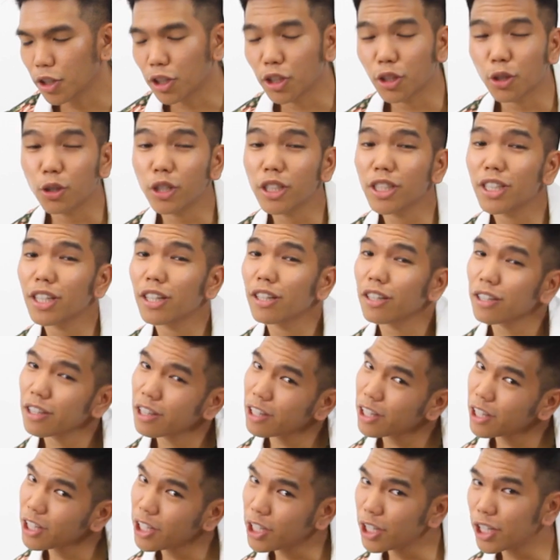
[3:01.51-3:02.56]
The shorts are a
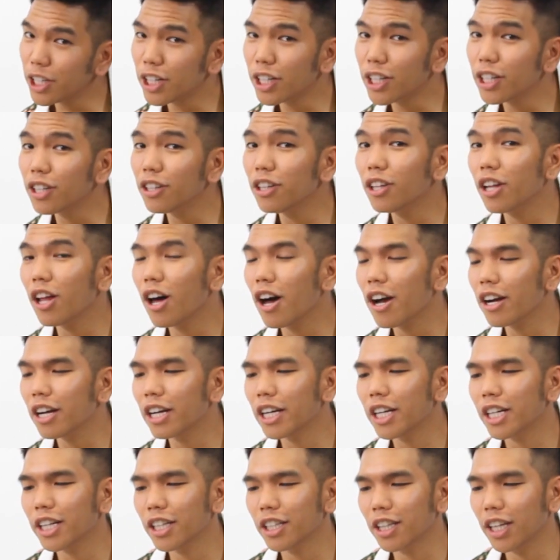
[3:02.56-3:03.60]
little
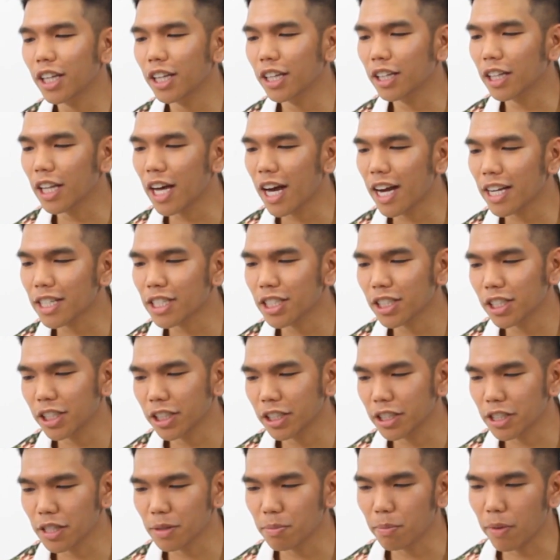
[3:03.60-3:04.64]
longer than last
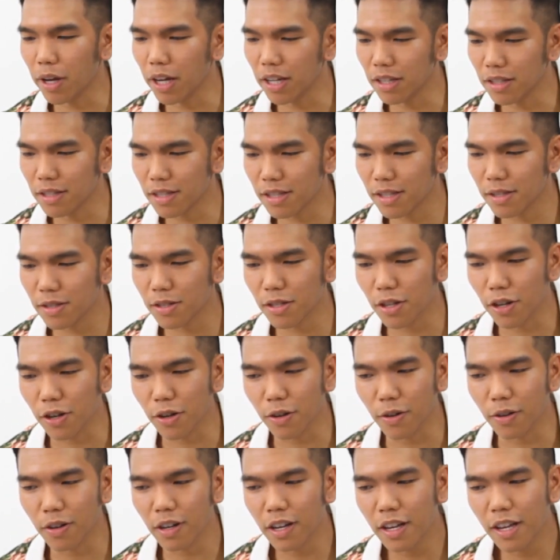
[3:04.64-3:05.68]
year's men's, so
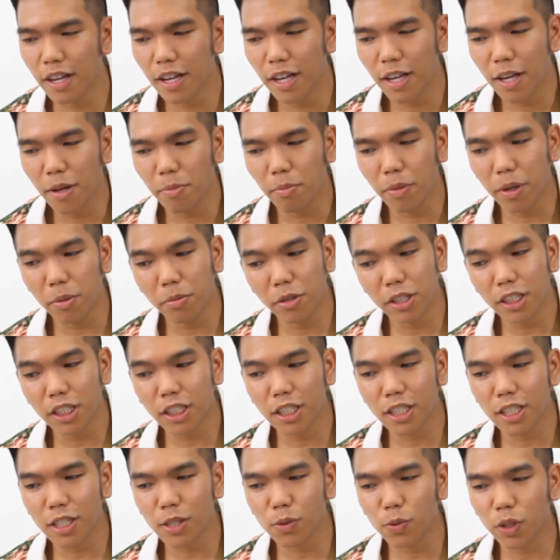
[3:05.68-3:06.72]
maybe
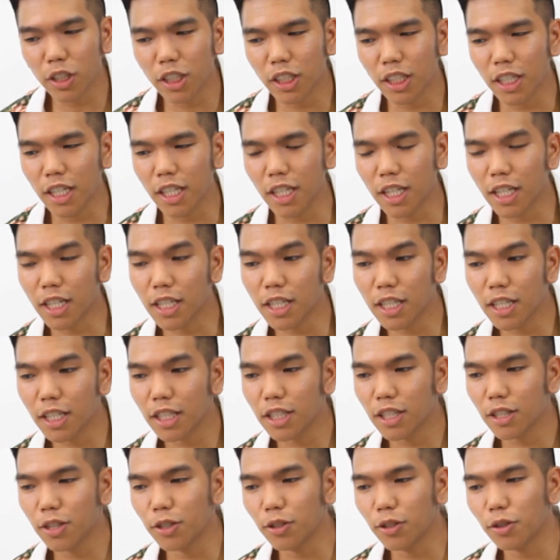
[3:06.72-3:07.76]
she's switching
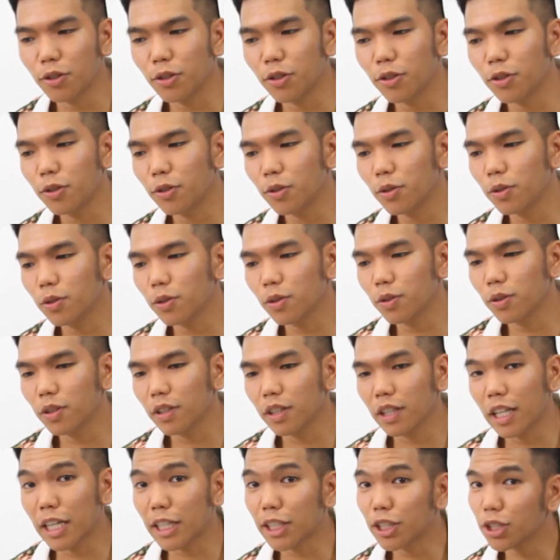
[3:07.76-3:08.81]
to
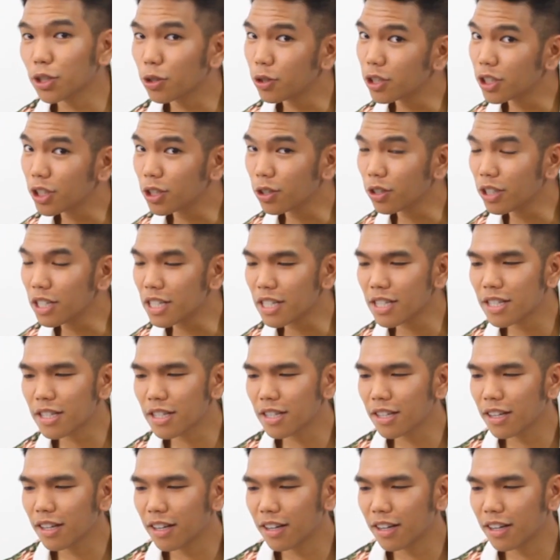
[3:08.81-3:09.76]
less short shorts.